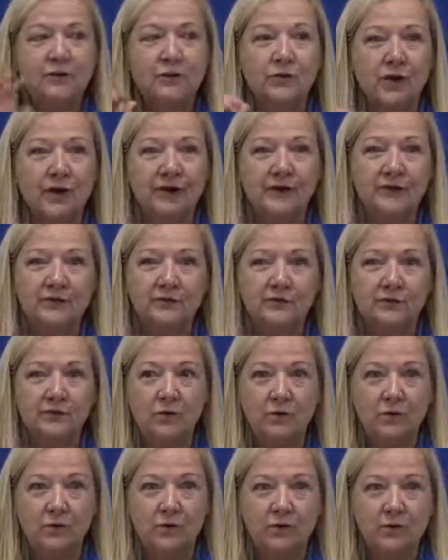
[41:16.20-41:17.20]
Credit
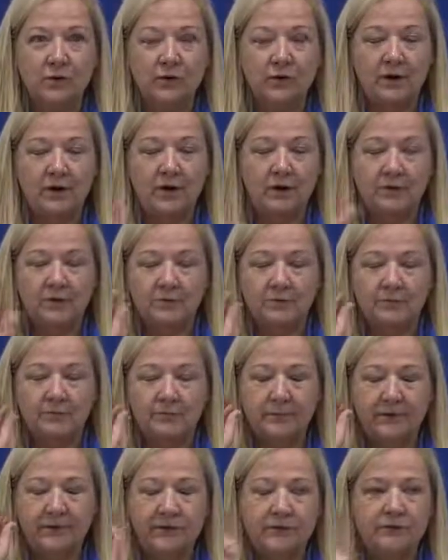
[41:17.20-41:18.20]
score,
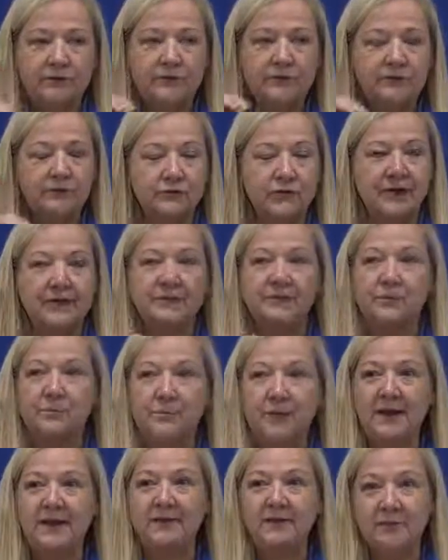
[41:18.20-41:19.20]
interest rates are
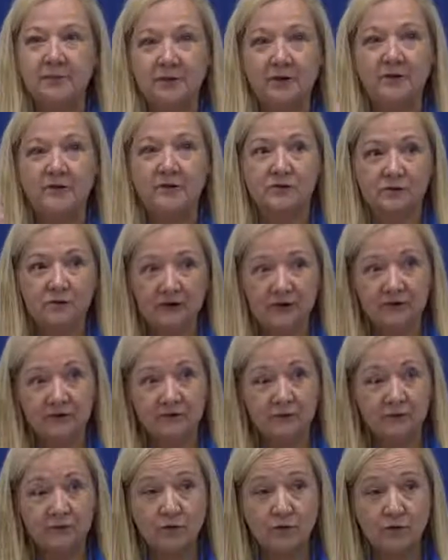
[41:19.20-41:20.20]
based upon your
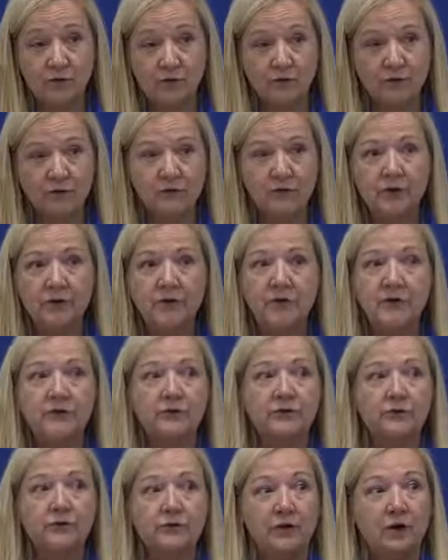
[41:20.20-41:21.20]
credit scores.
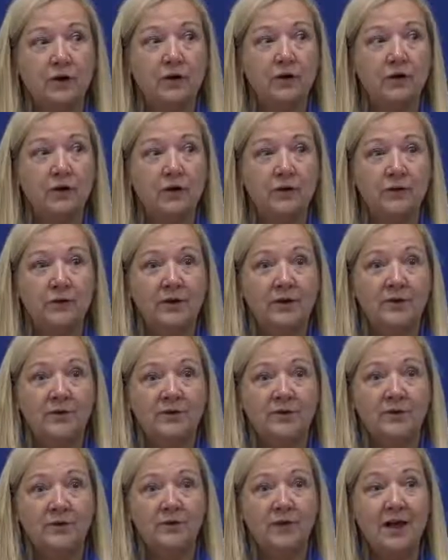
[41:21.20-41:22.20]
So
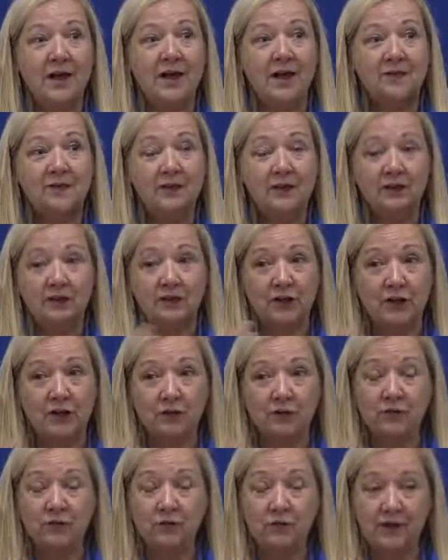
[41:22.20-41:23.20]
if you have a
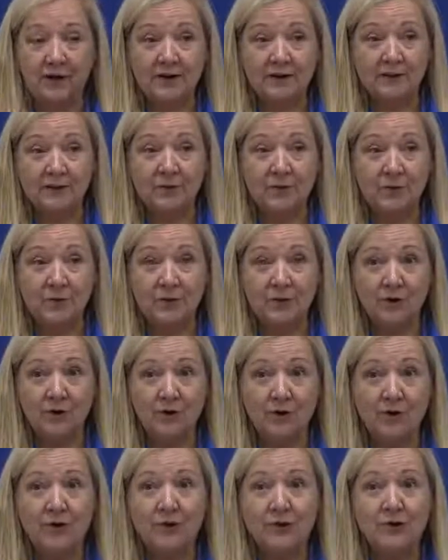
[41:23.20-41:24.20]
low credit
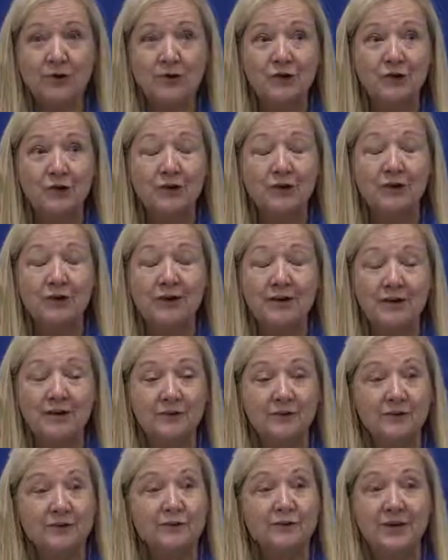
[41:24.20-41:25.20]
score, your
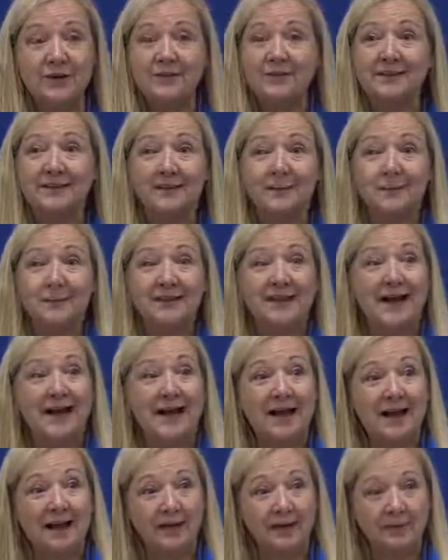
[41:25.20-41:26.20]
interest rate's going to be
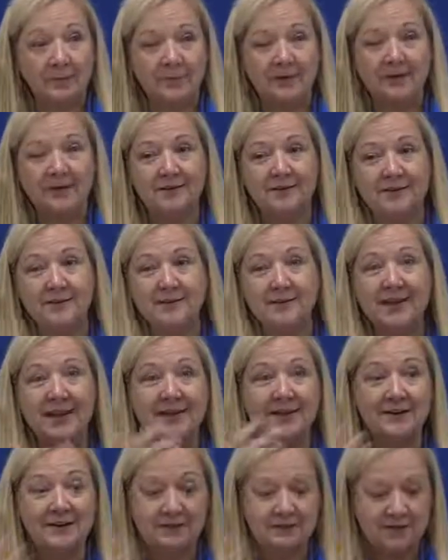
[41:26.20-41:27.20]
higher because they're
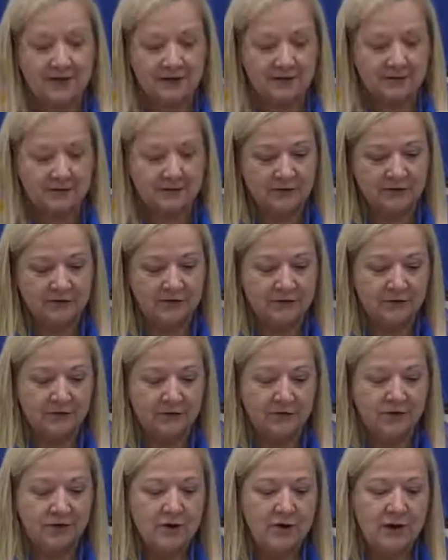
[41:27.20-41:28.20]
taking a chance on
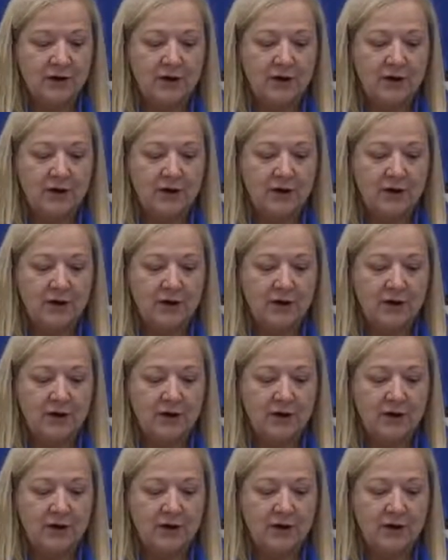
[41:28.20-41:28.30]
you.